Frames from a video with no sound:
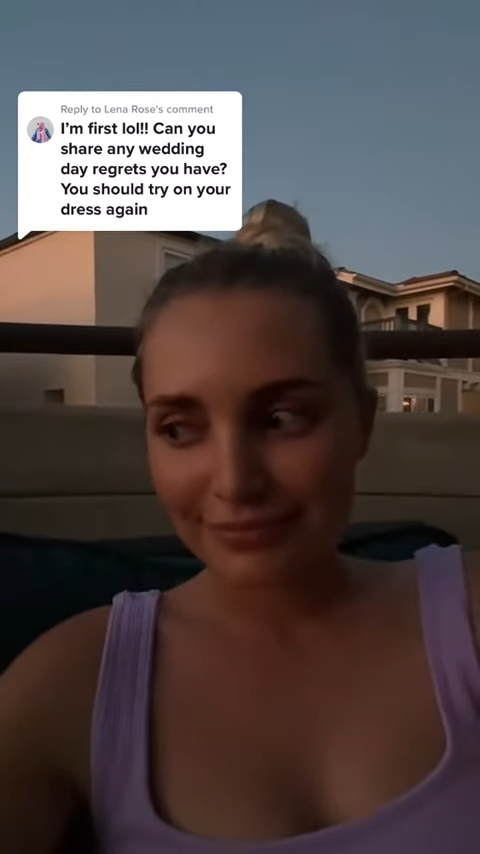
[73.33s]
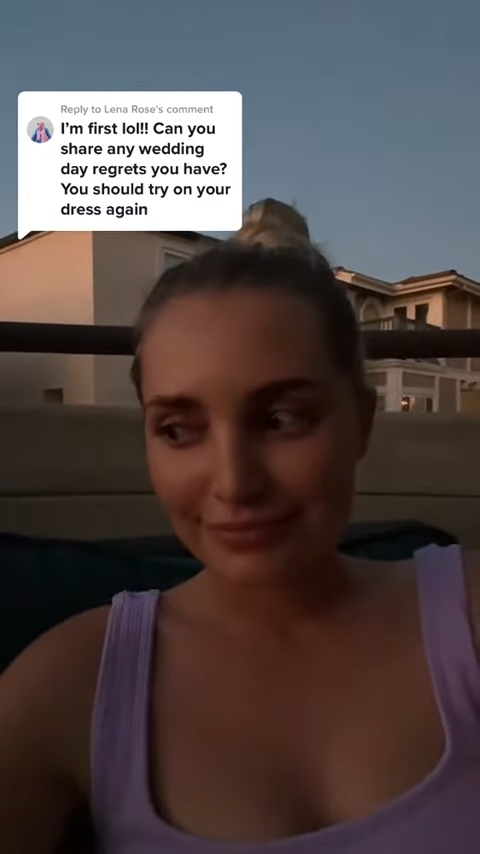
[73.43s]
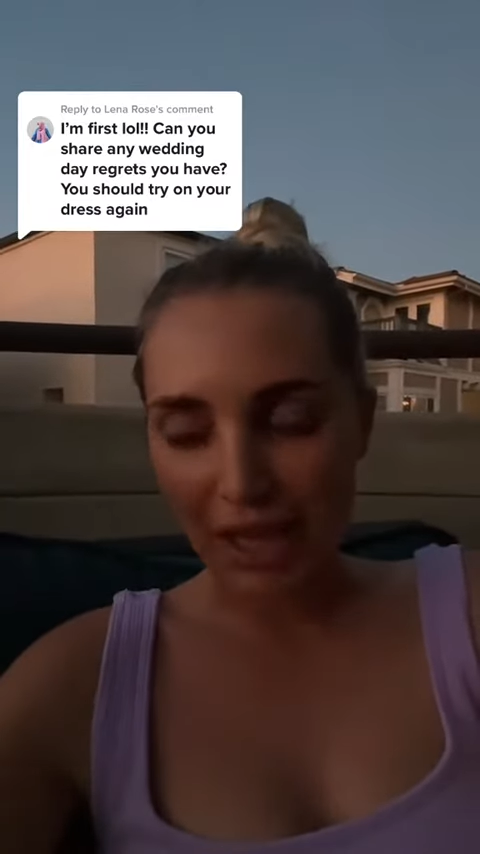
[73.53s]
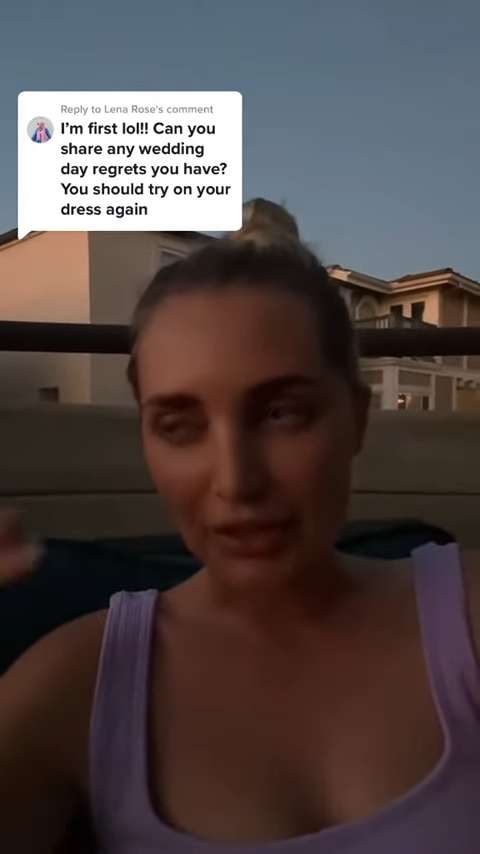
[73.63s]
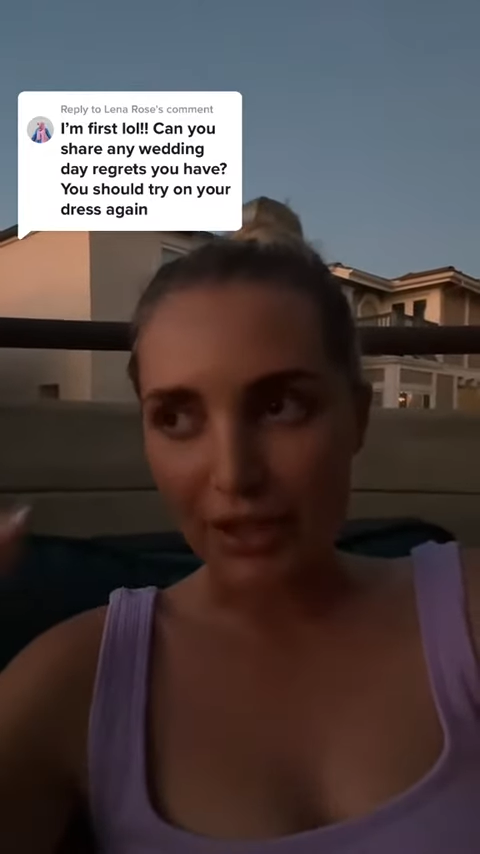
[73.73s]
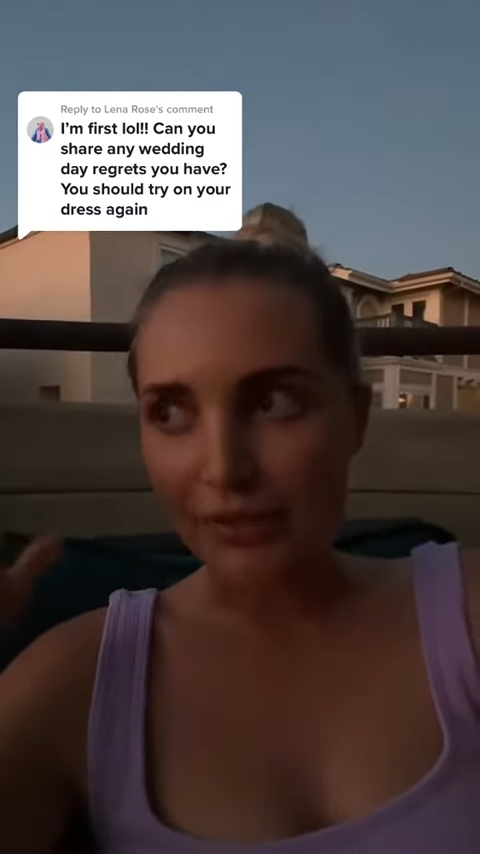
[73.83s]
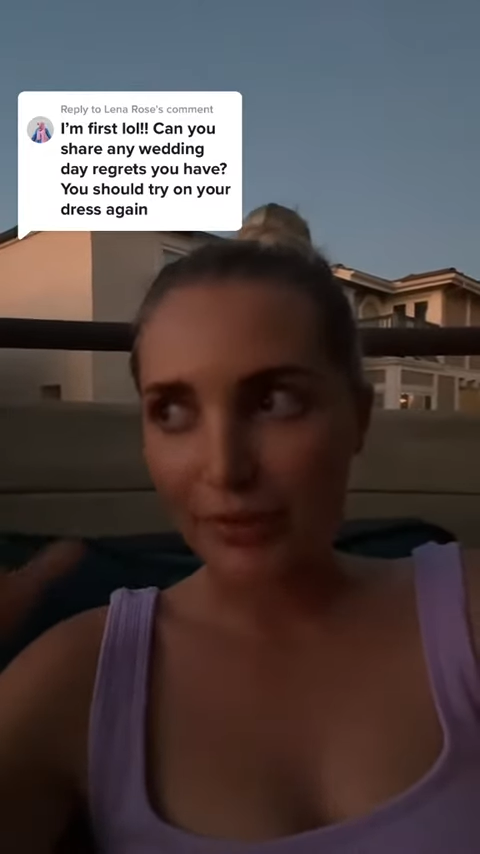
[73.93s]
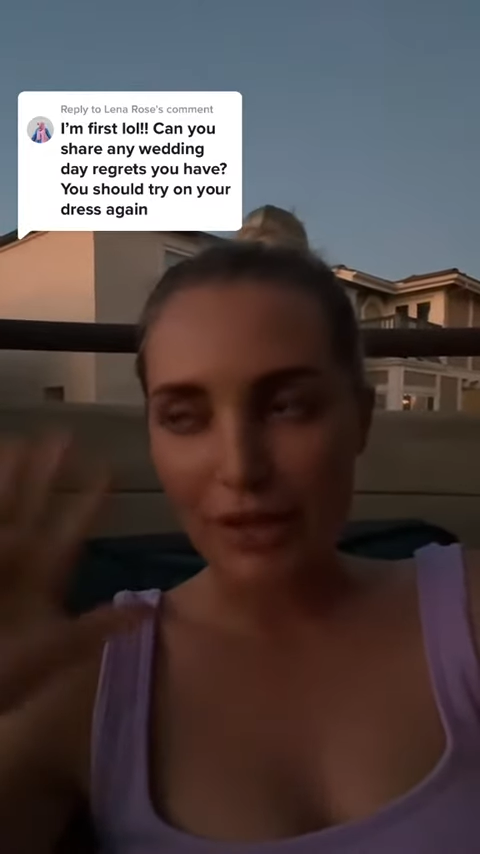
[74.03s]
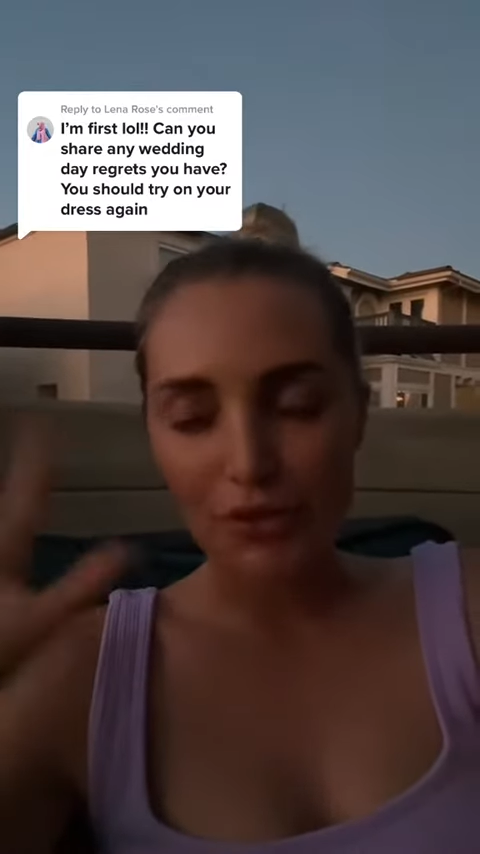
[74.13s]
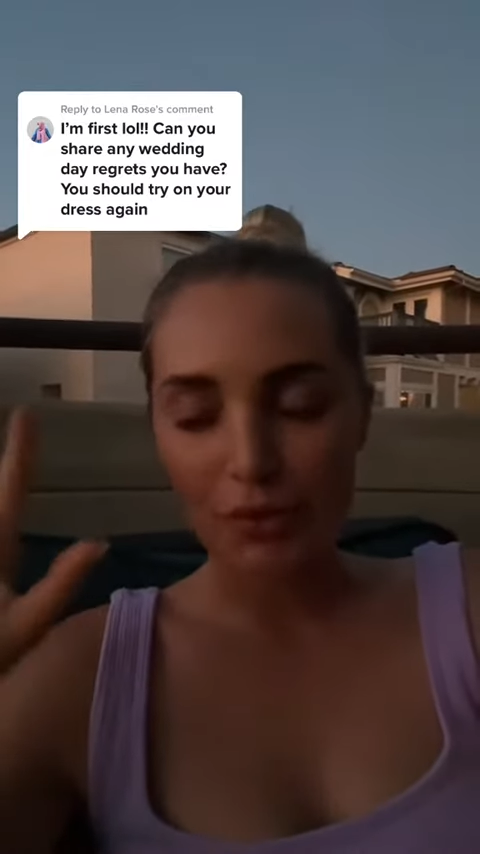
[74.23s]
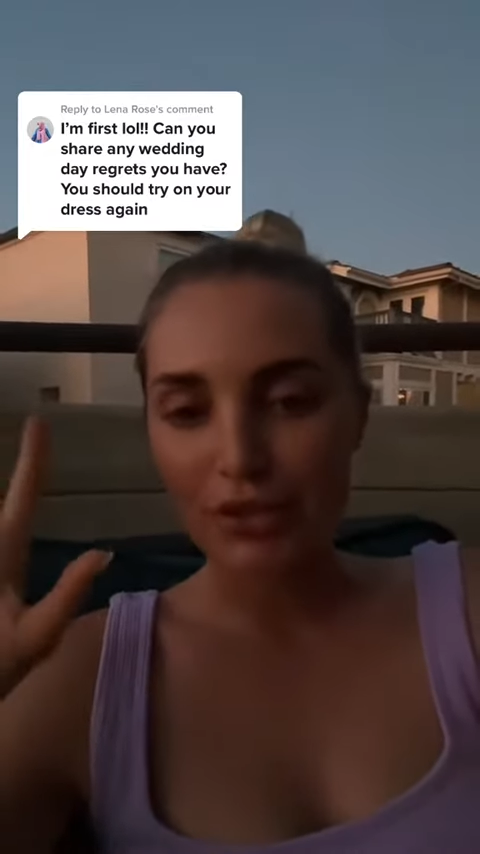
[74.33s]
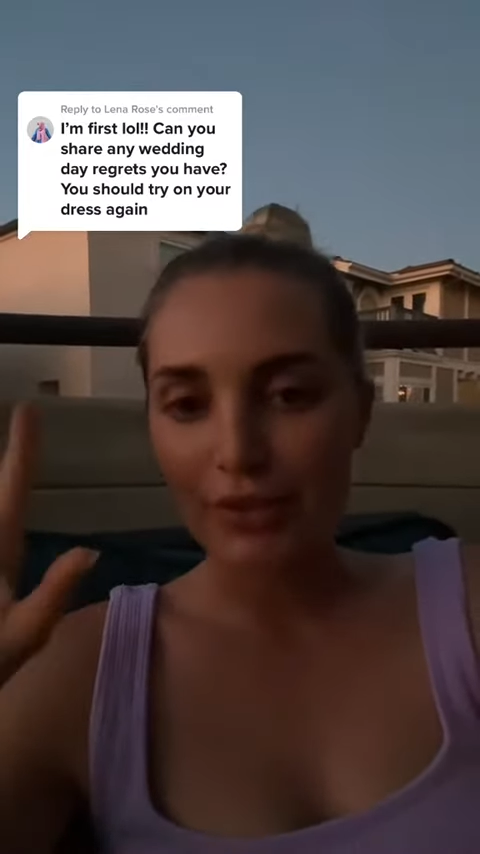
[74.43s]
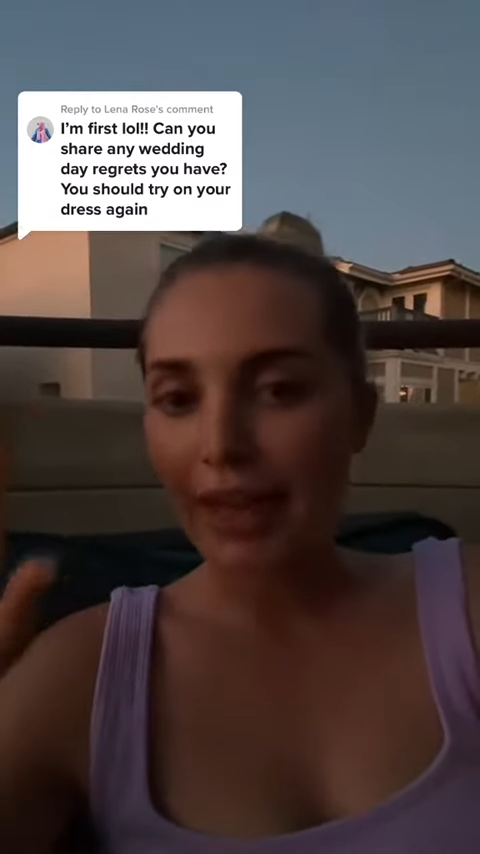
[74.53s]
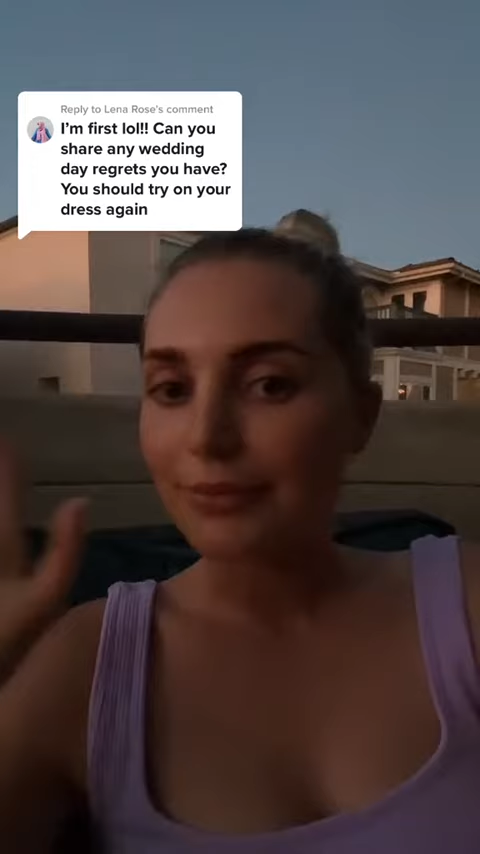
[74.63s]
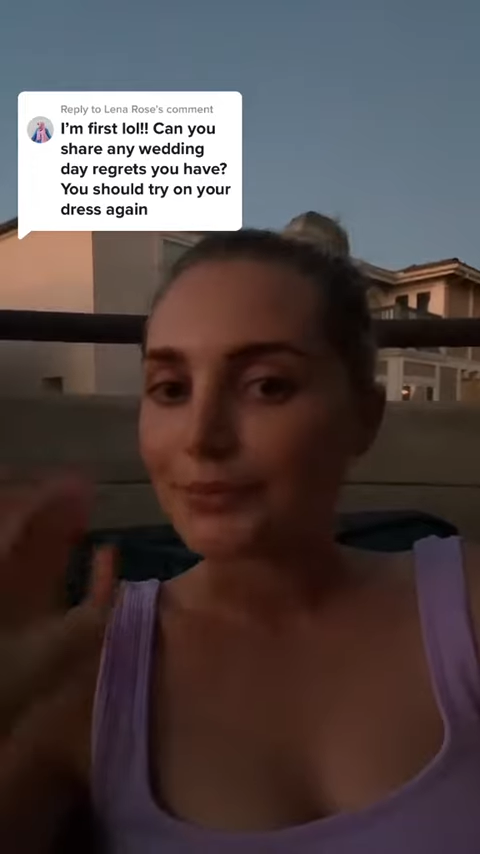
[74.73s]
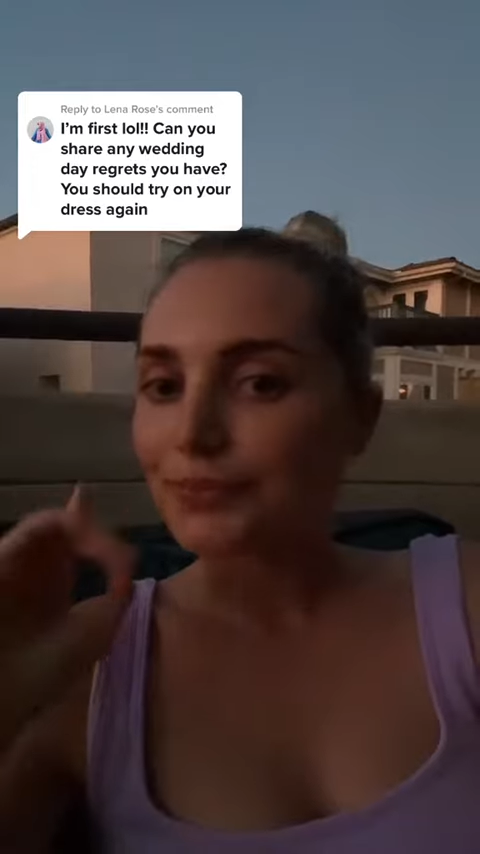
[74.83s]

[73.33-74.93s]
I don't know. I just wouldn't do that.